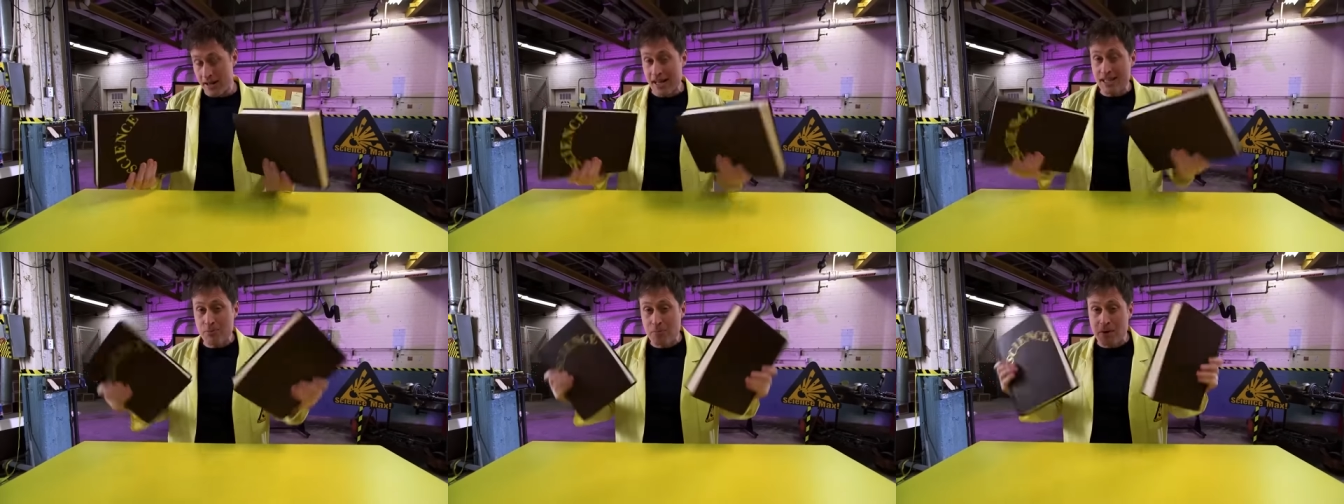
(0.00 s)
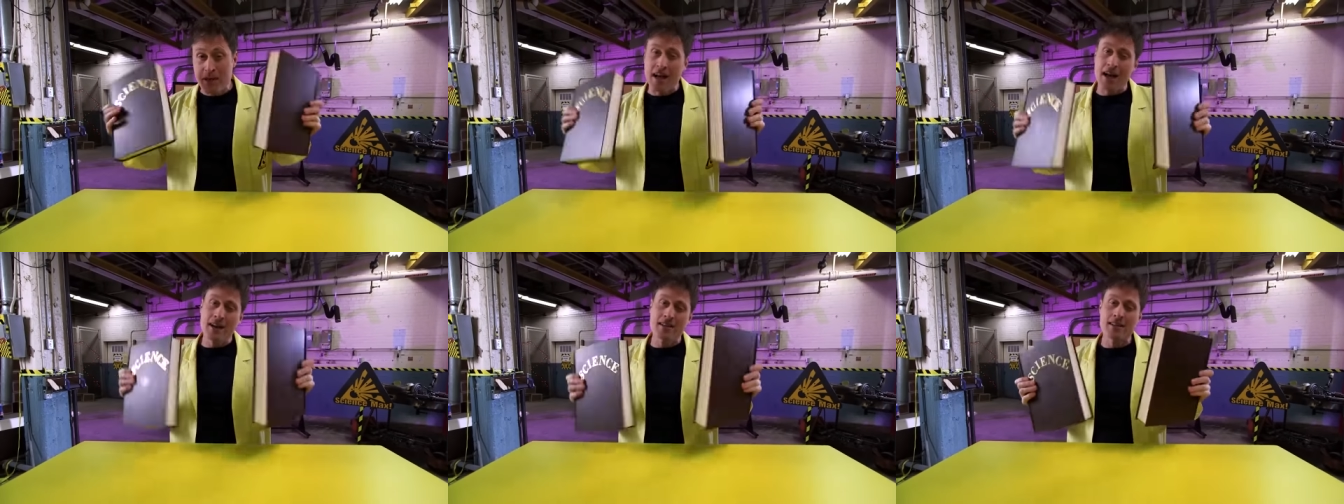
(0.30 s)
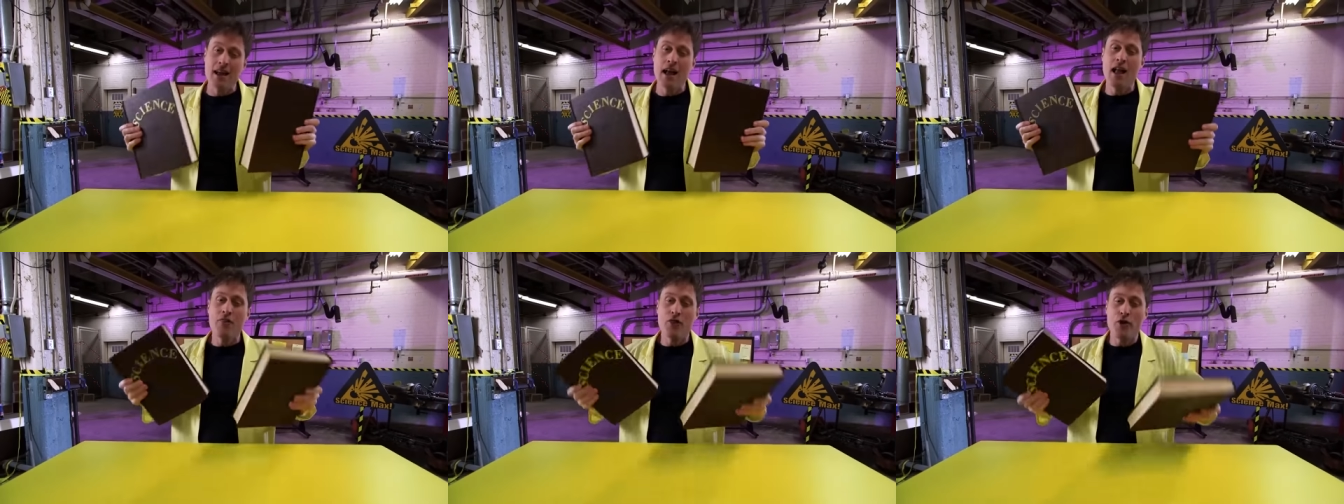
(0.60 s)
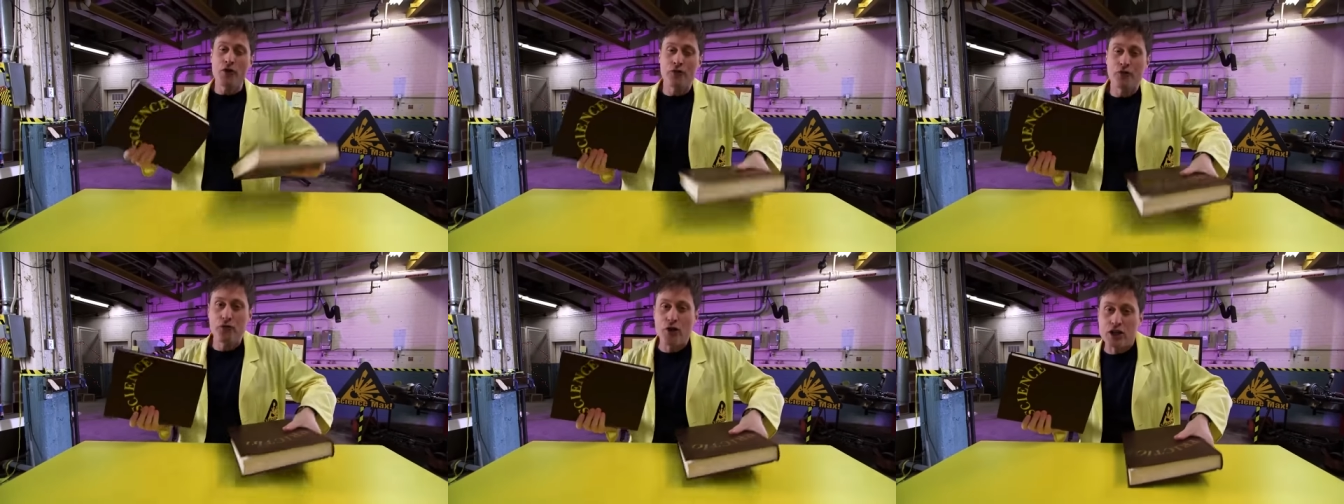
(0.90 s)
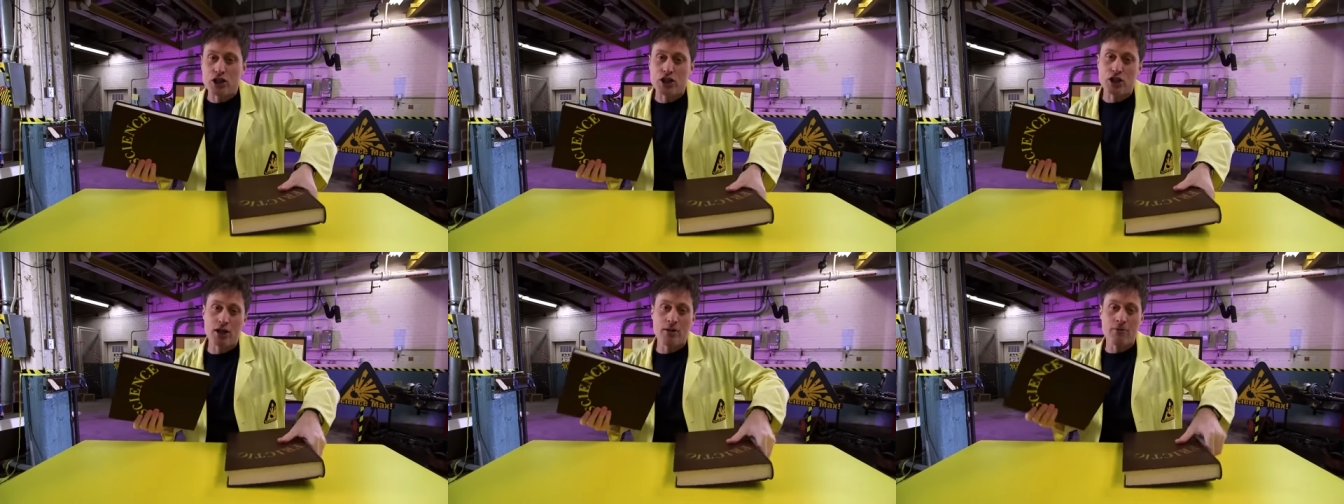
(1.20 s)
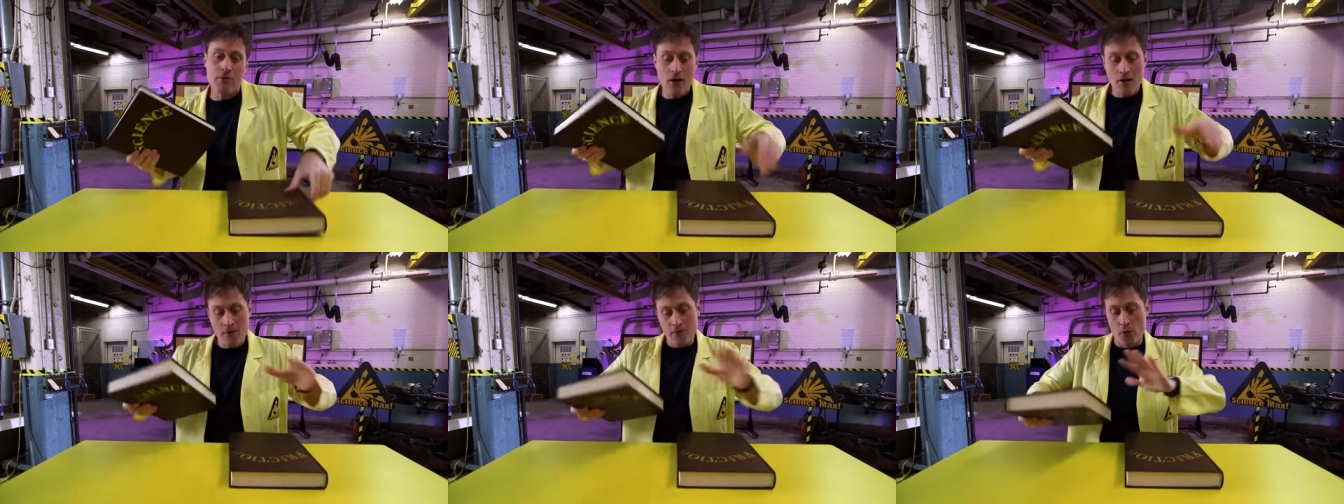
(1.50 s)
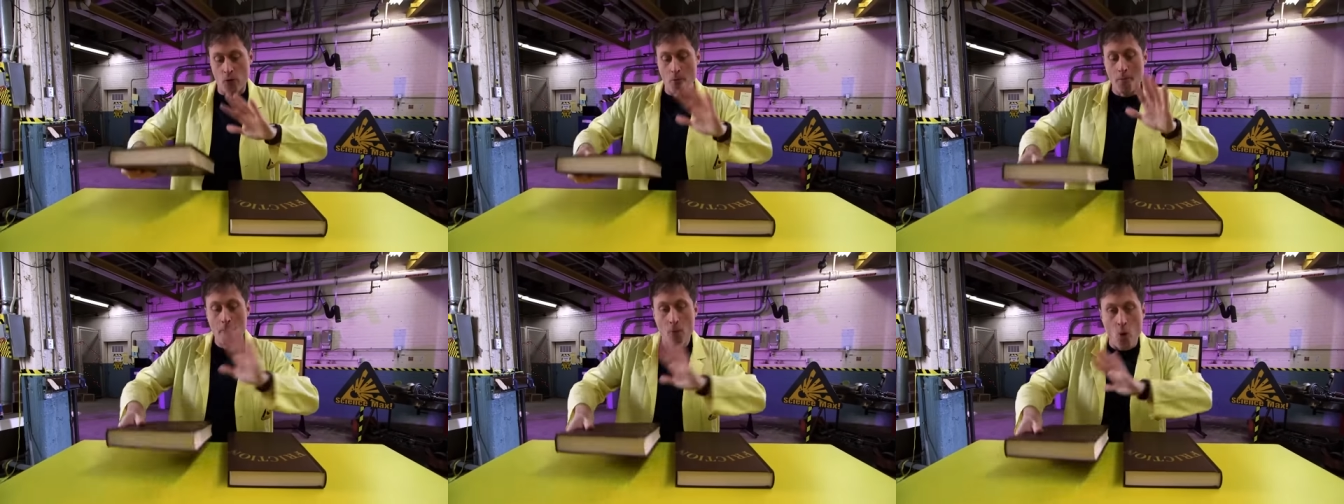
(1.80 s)
That's because the friction
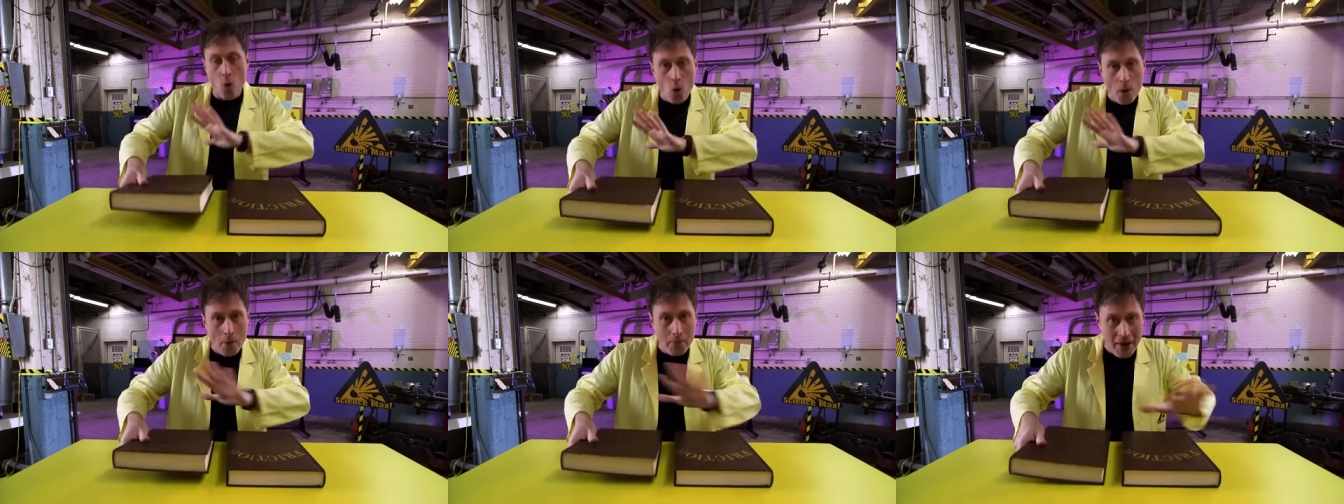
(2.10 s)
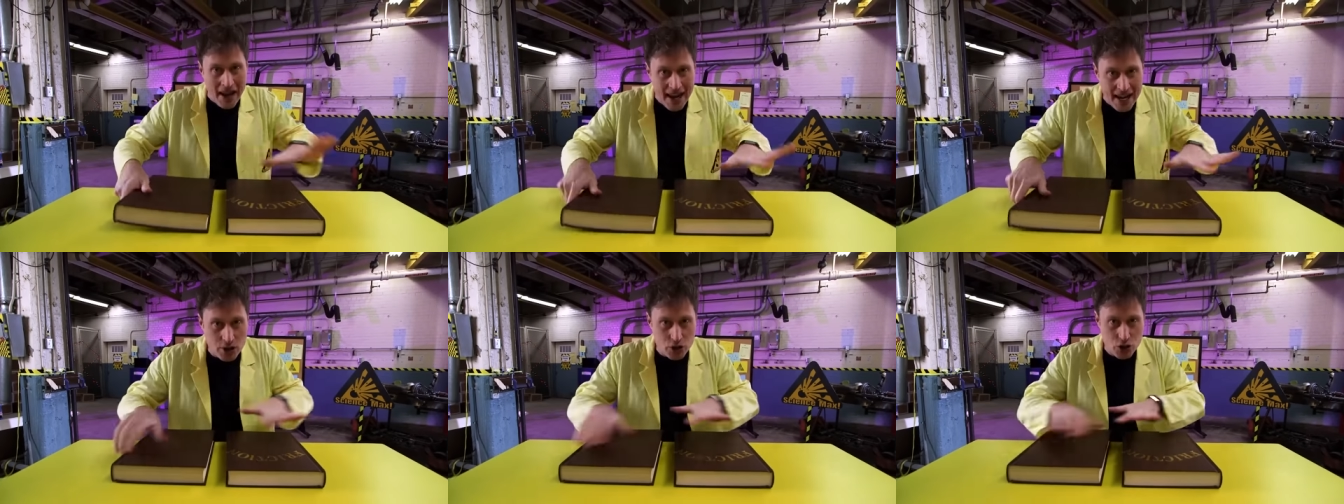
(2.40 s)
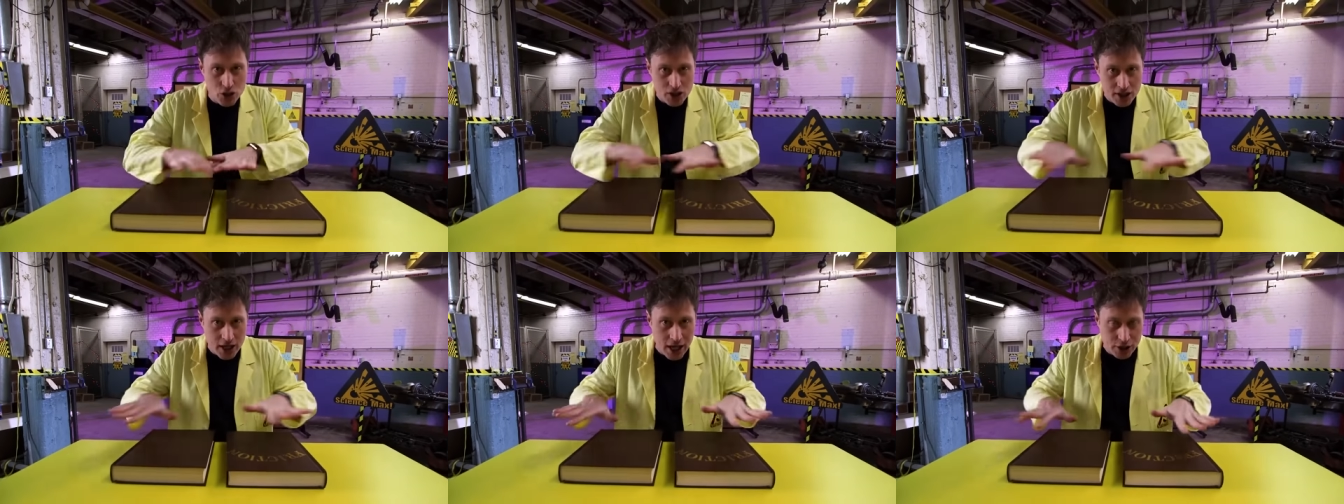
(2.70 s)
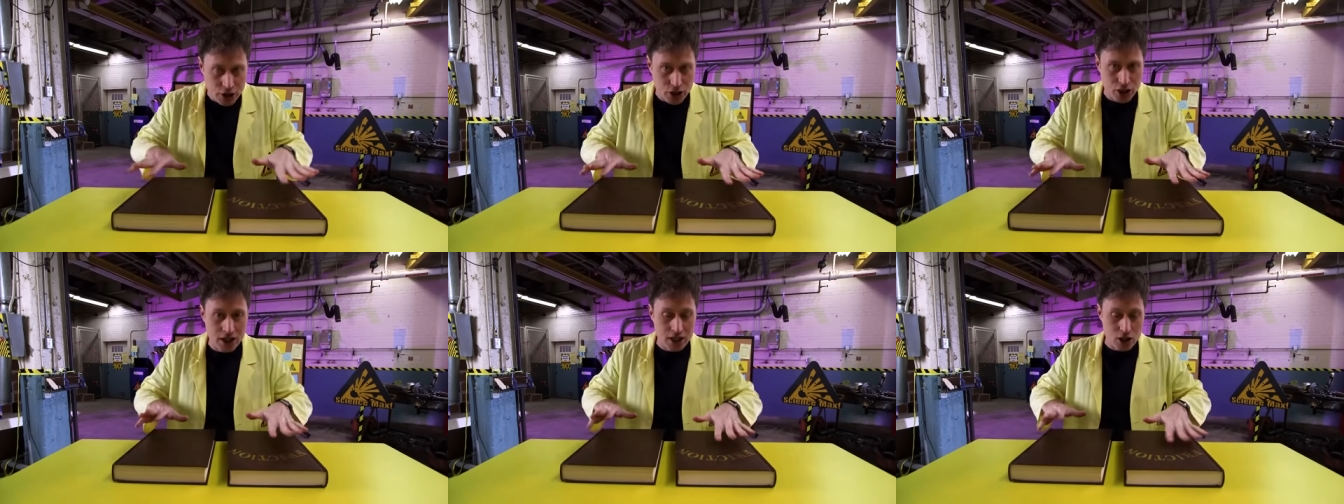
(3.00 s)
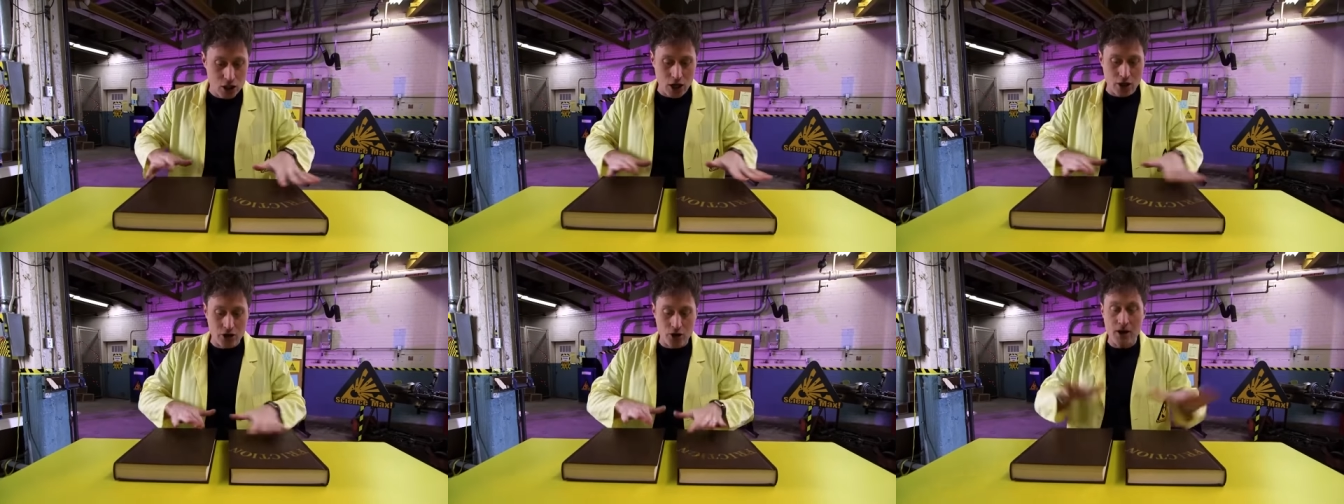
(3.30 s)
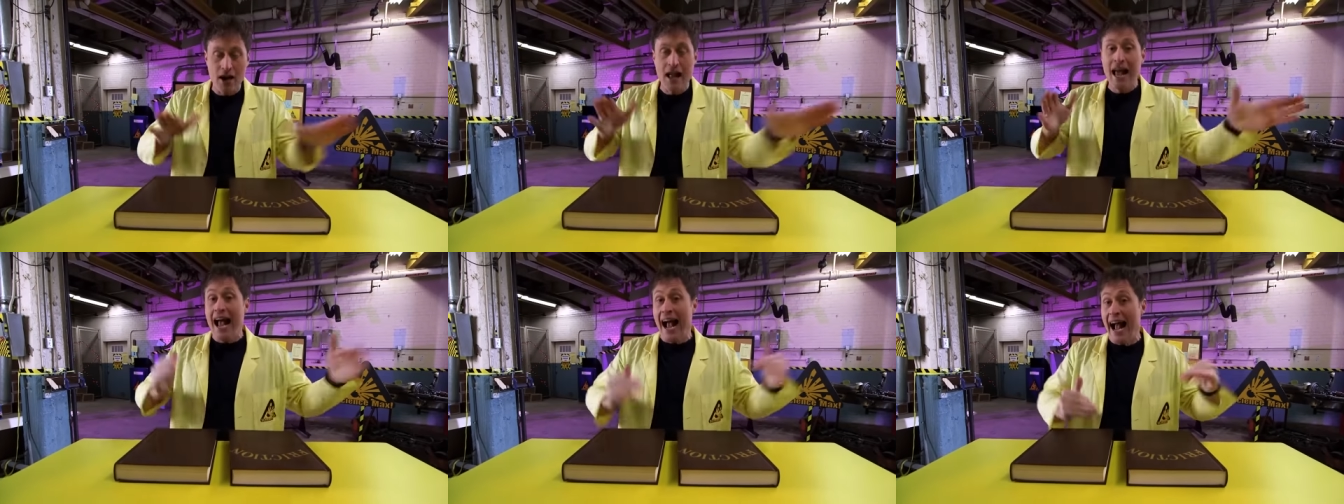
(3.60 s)
for more pages touching each other